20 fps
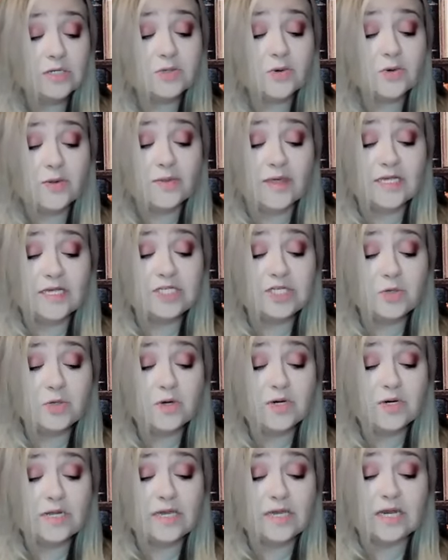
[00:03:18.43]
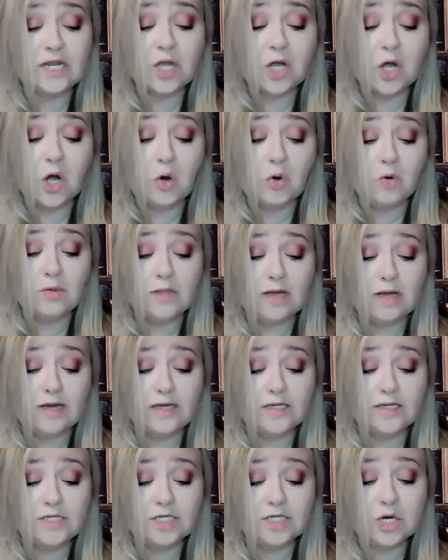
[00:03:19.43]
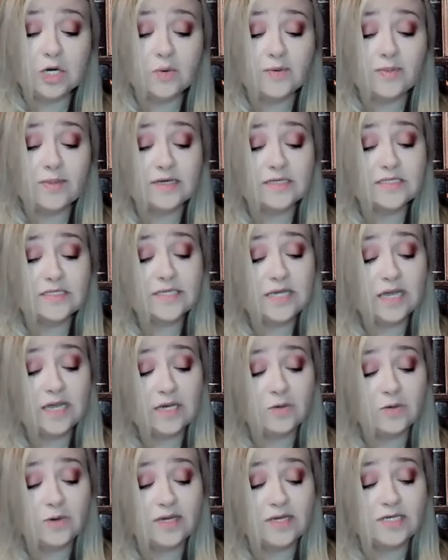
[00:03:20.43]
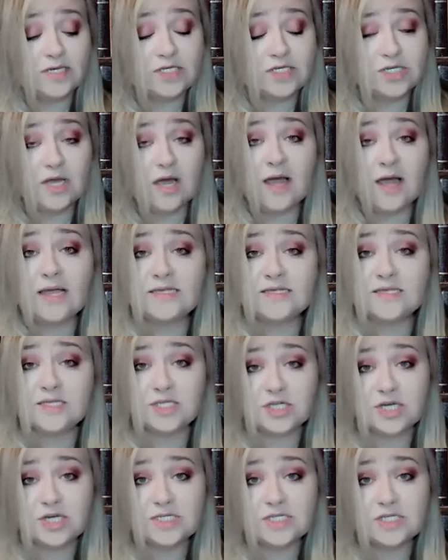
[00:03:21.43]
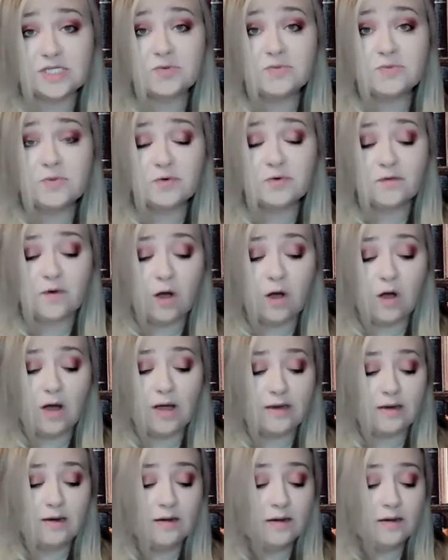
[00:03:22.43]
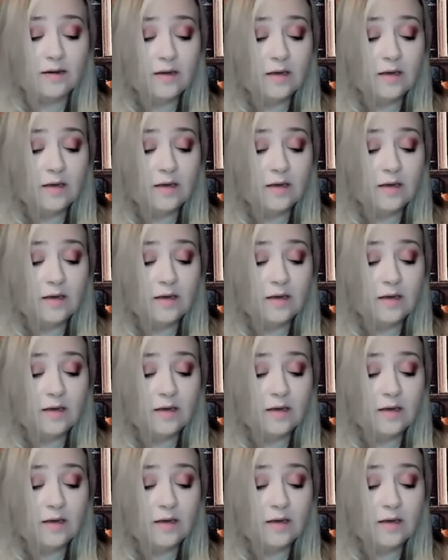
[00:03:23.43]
So, unless you want to get a cola to go with that sandwich, I suggest you move on.